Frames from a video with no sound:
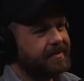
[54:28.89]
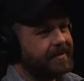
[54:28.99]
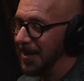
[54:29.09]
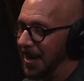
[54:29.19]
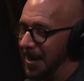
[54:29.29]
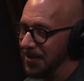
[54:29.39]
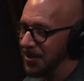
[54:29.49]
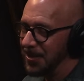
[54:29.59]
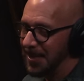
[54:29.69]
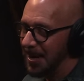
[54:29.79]
But like, I
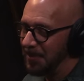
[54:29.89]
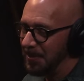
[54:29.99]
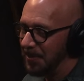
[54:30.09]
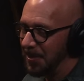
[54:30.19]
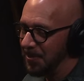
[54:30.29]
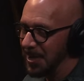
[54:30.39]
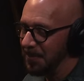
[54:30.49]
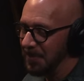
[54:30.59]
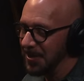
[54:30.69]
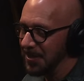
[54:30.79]
just think how many people on their
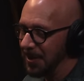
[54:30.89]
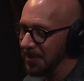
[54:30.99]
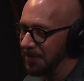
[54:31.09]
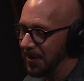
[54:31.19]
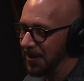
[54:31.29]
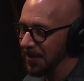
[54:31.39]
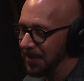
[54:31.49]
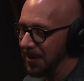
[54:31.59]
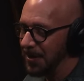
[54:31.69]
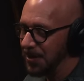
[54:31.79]
deathbeds are like, fuck,
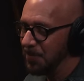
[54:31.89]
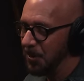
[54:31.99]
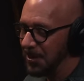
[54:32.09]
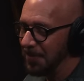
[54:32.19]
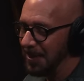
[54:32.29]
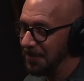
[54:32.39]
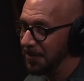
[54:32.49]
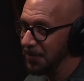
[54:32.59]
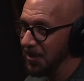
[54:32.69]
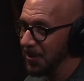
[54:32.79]
I just pointed my life
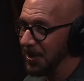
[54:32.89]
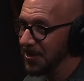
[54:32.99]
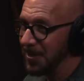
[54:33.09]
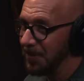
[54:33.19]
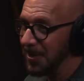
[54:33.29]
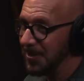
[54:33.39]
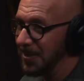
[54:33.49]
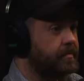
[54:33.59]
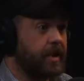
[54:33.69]
in the wrong direction and wasted it.